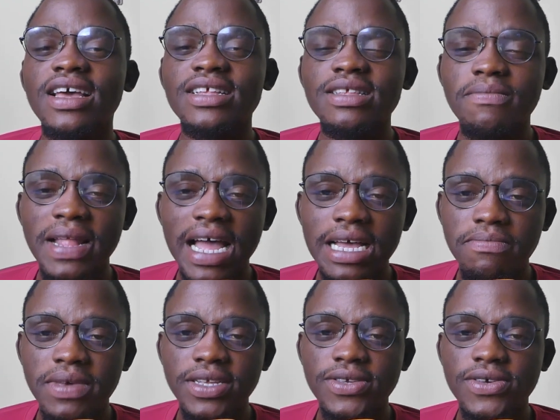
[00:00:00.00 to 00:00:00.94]
and the
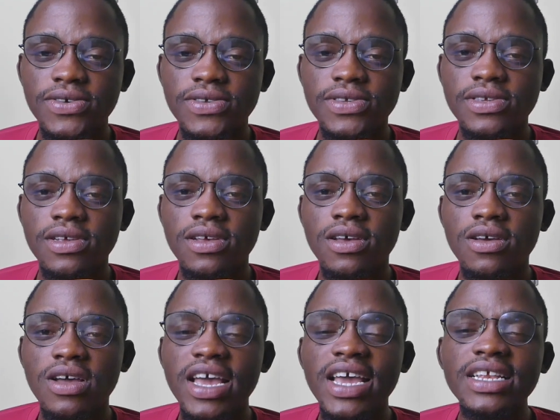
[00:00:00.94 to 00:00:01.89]
Black Meteors
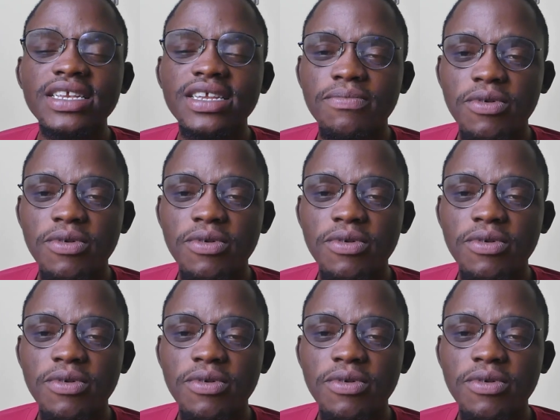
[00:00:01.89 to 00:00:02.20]
and